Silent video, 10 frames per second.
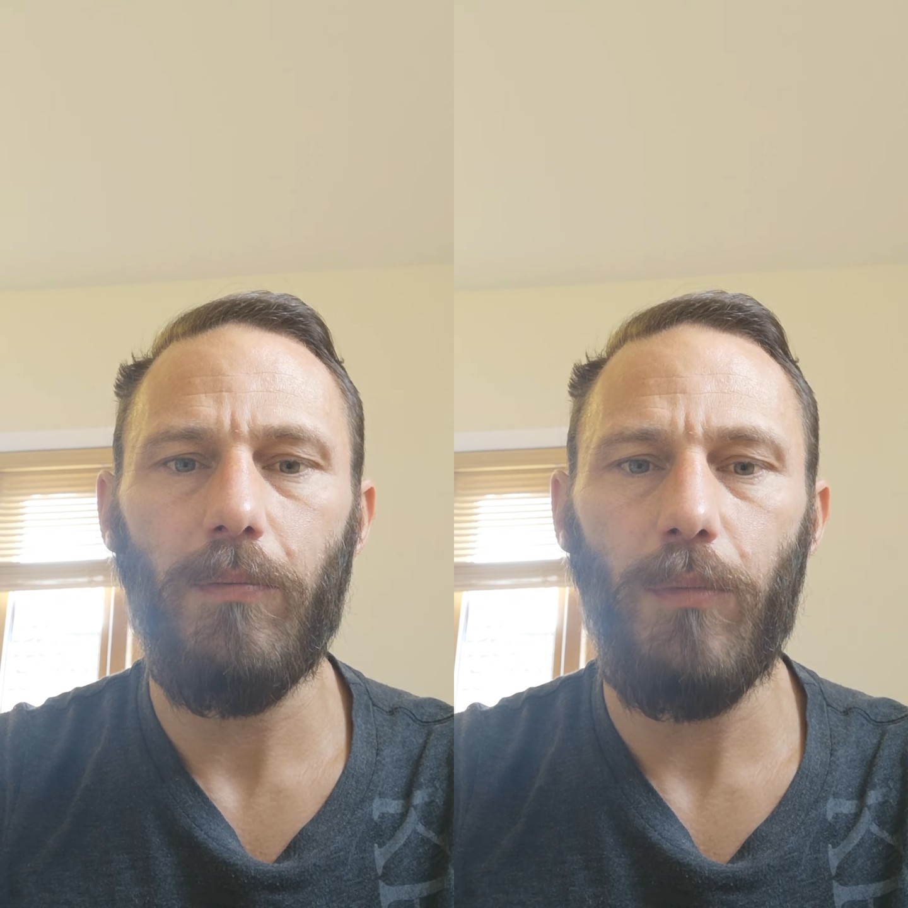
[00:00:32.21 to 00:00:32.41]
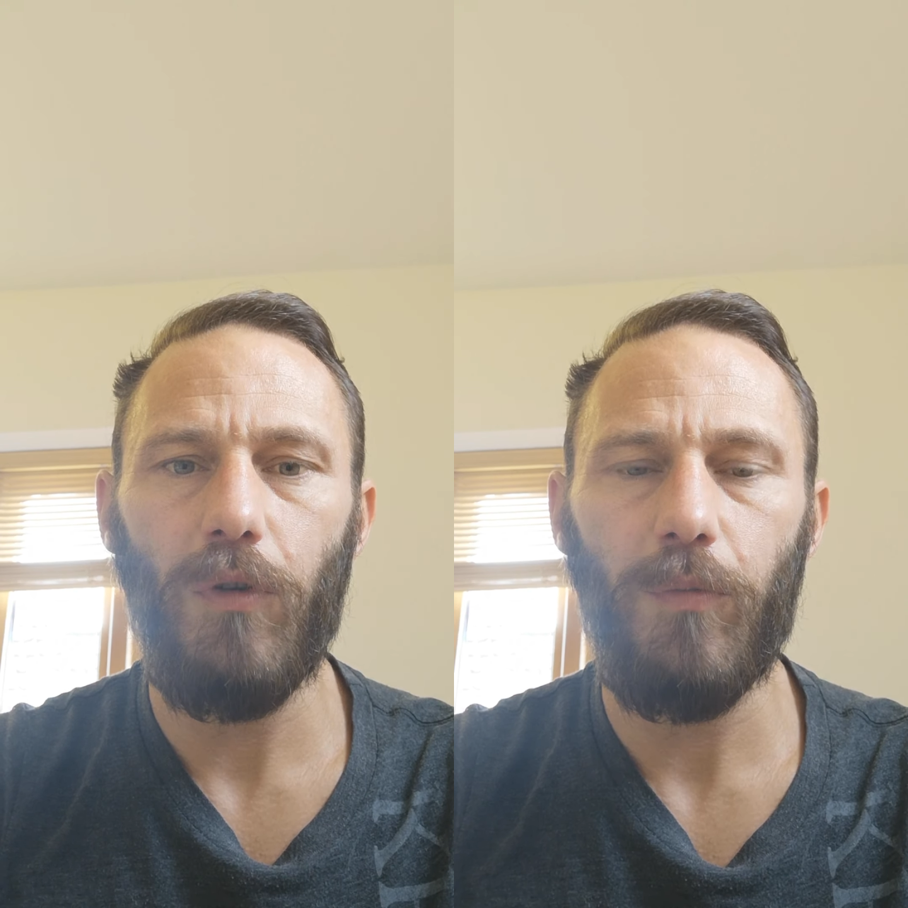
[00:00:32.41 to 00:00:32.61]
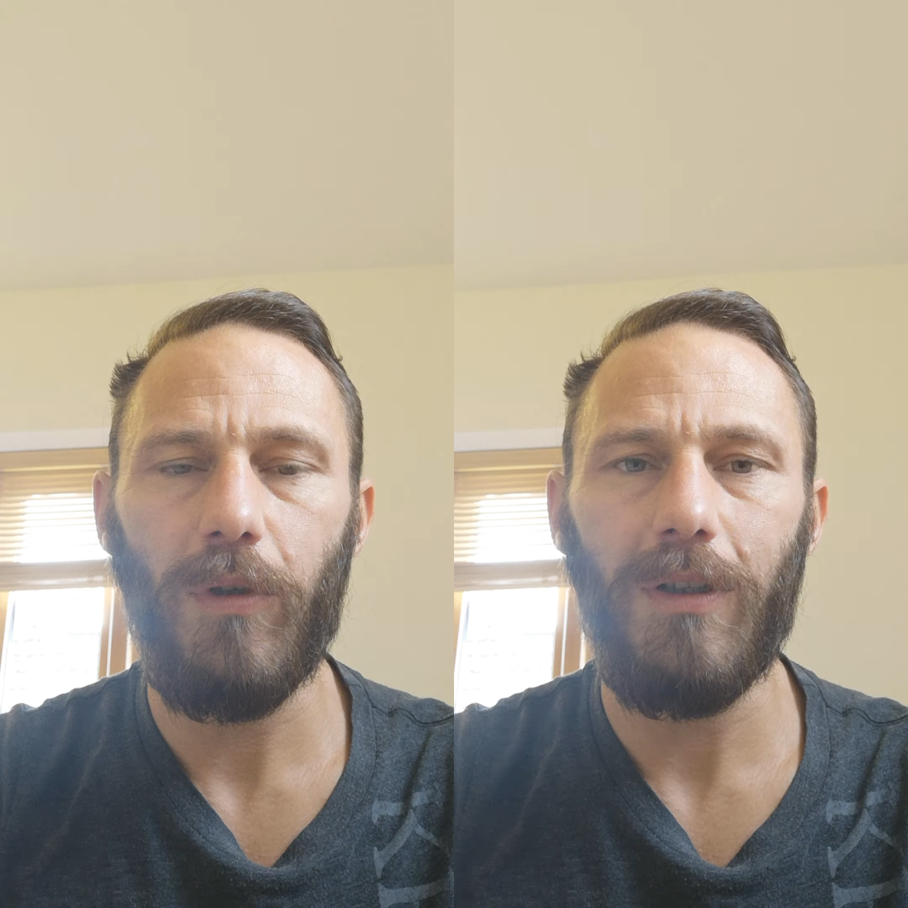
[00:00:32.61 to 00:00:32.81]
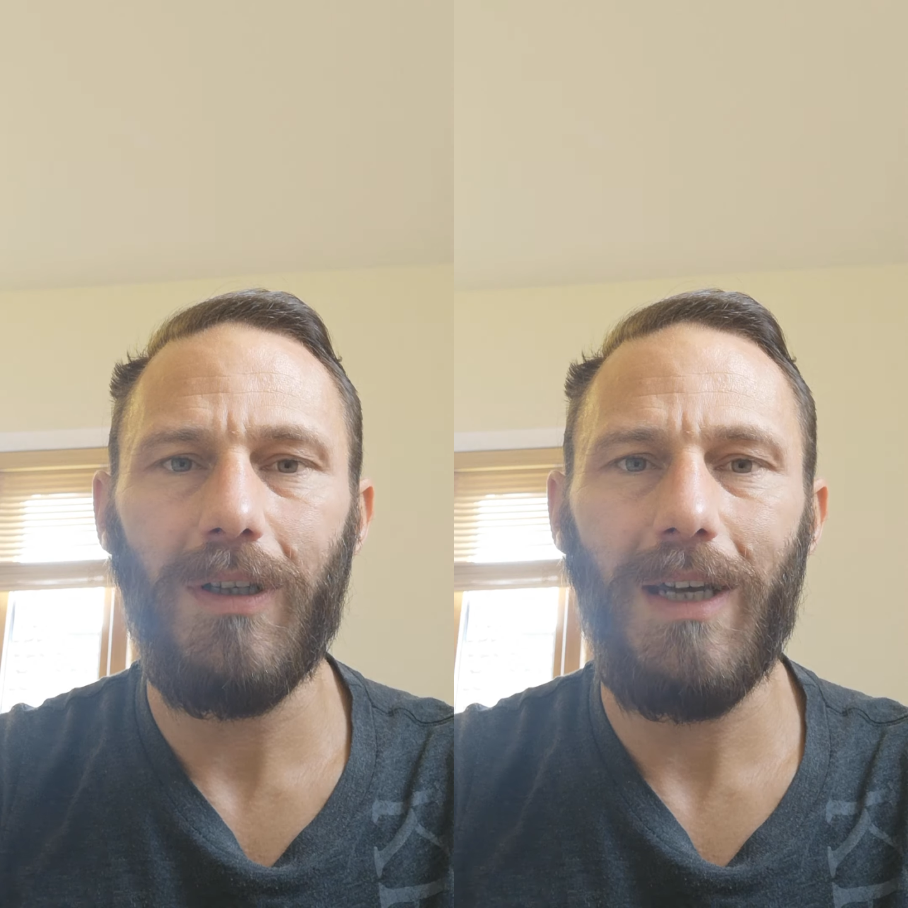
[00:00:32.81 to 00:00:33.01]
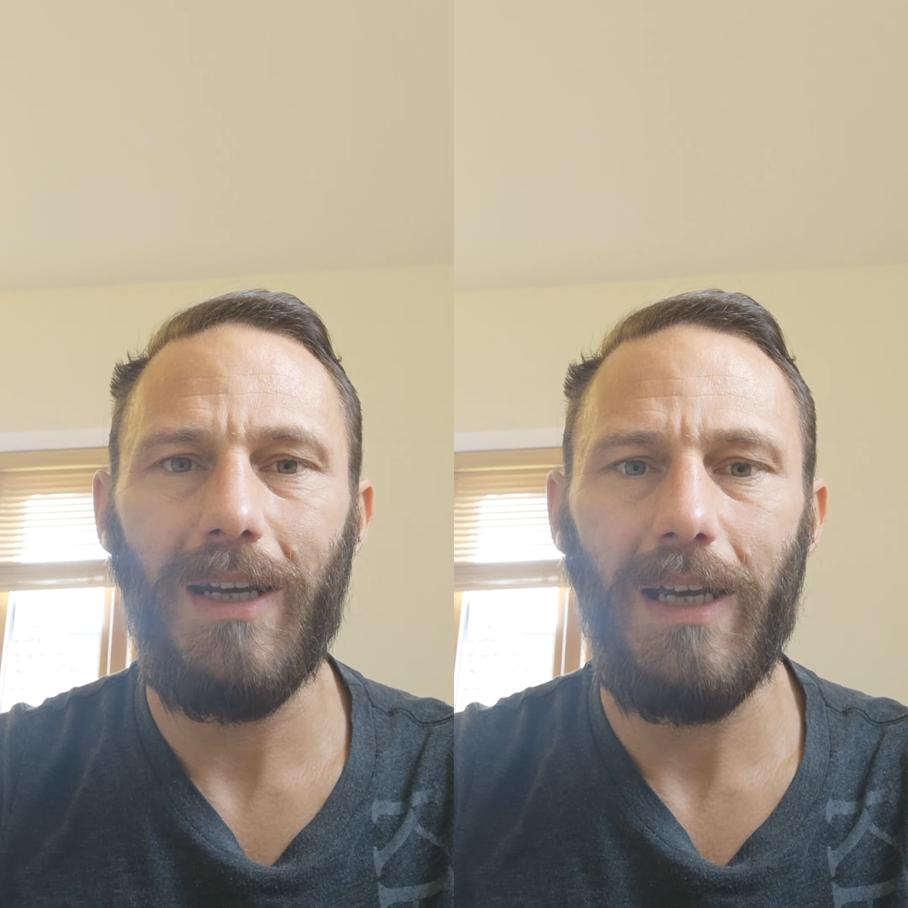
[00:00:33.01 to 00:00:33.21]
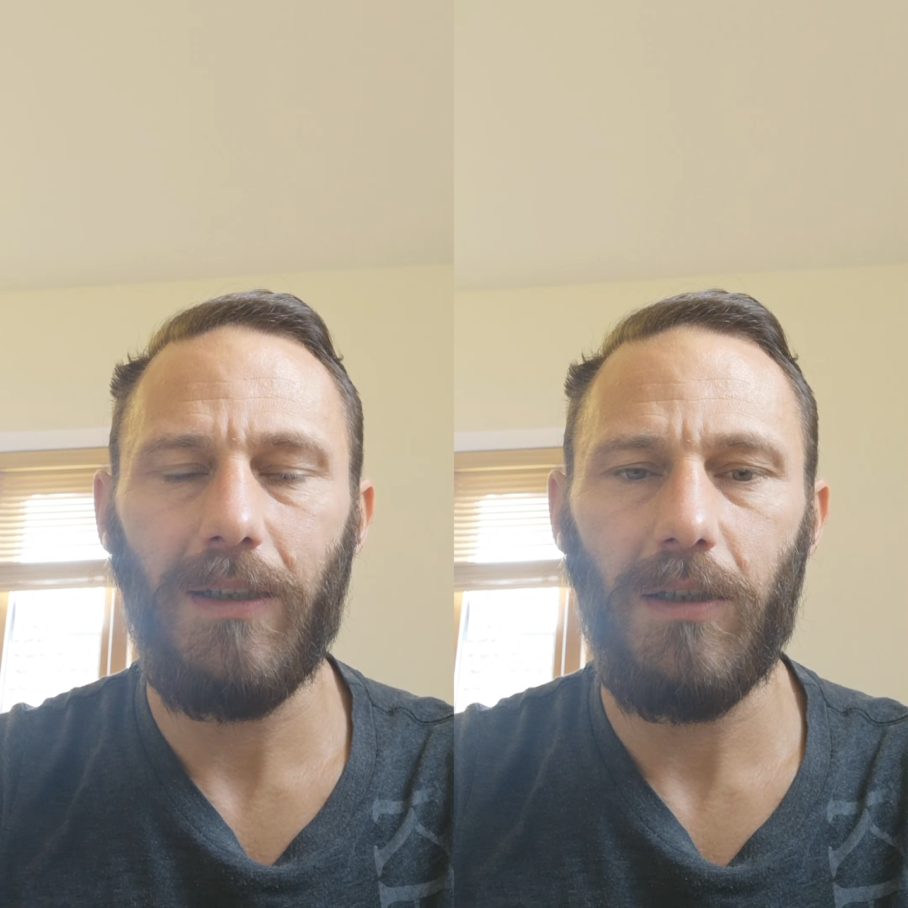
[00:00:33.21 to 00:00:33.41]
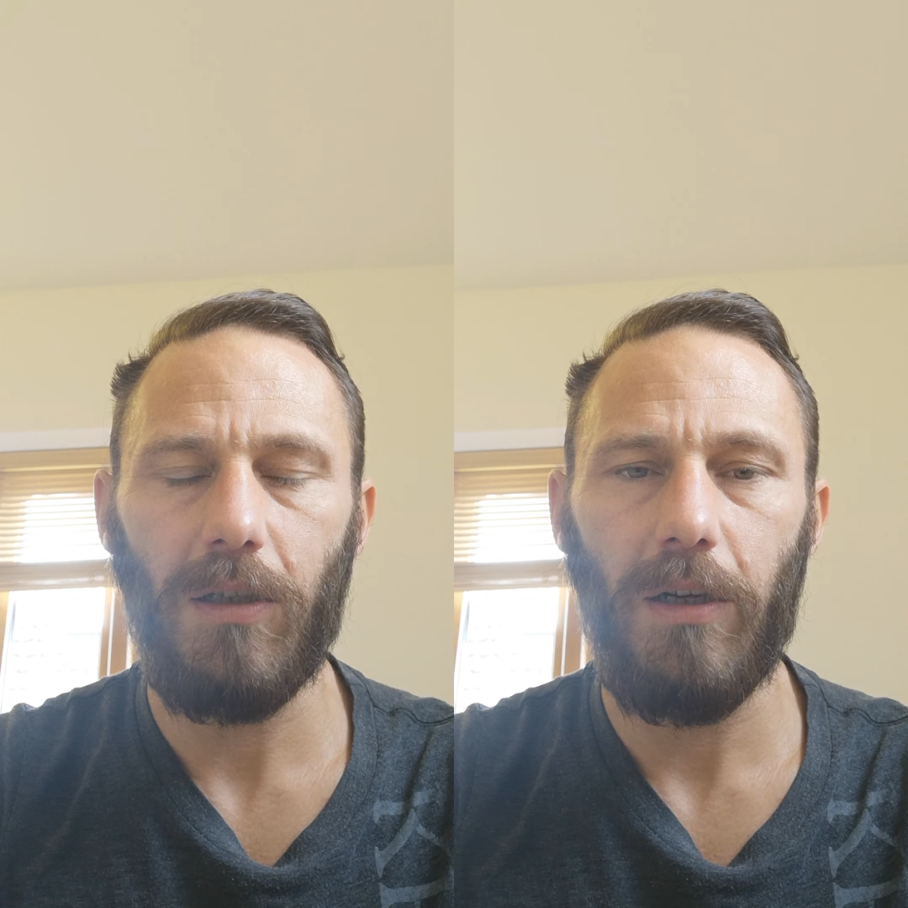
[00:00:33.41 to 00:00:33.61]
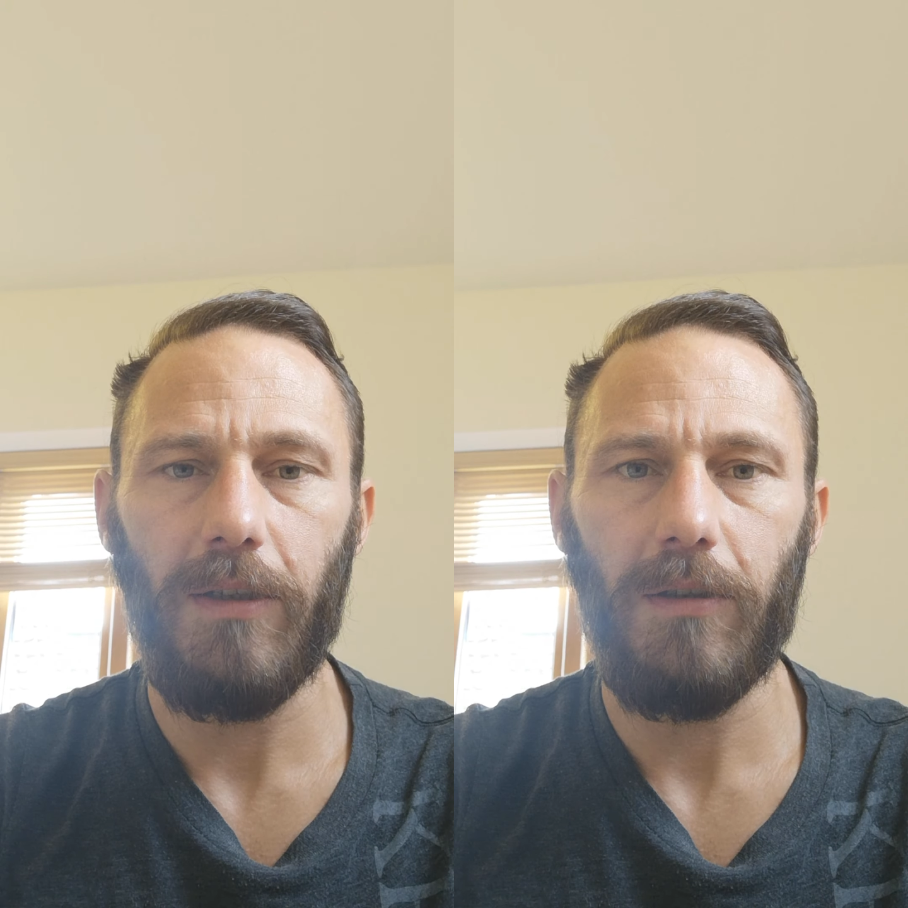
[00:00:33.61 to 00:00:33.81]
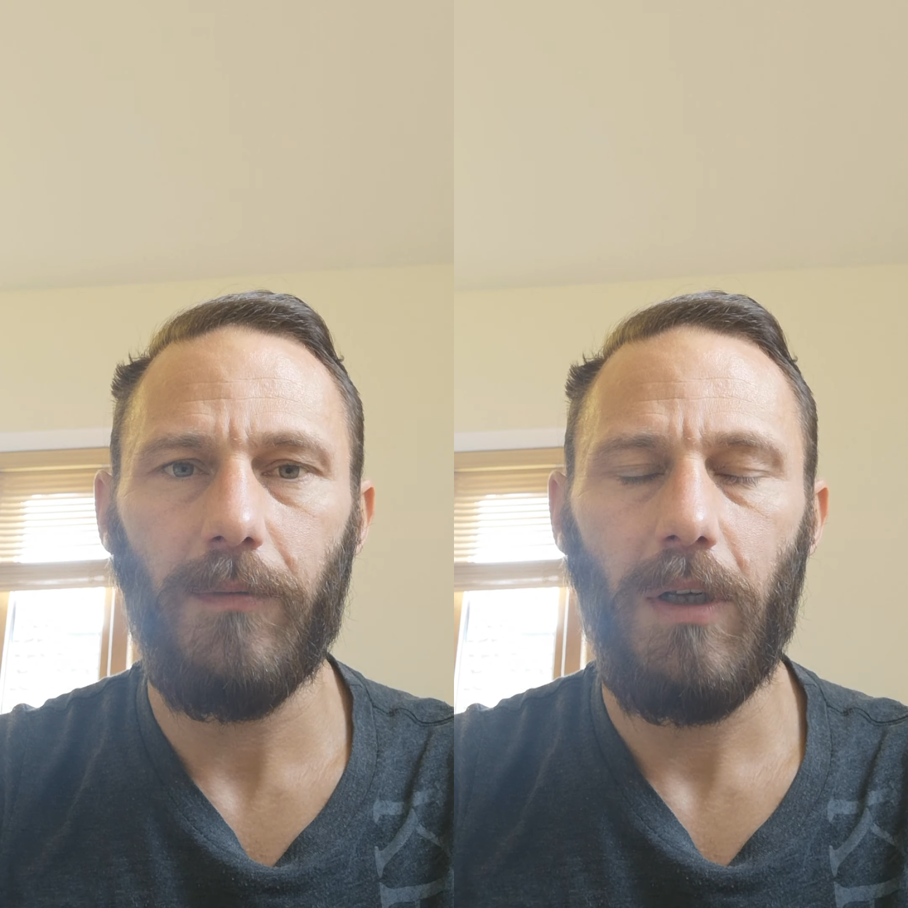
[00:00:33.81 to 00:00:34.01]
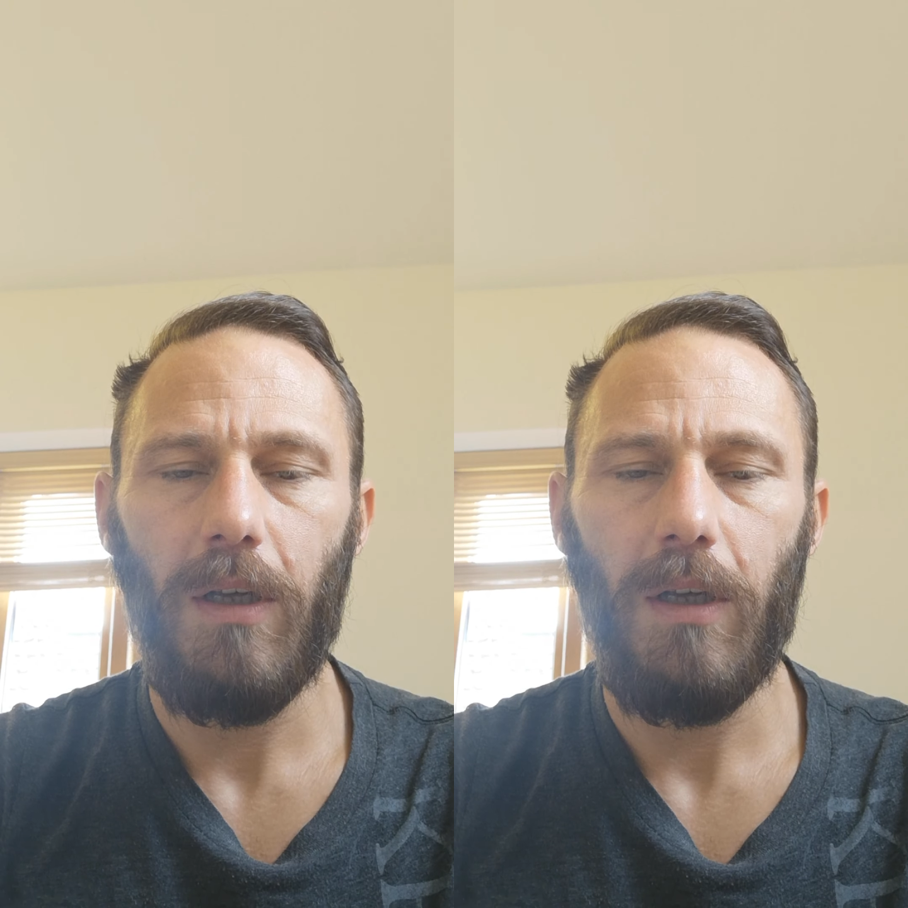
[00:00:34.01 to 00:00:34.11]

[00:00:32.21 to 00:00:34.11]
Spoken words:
movement and exercise.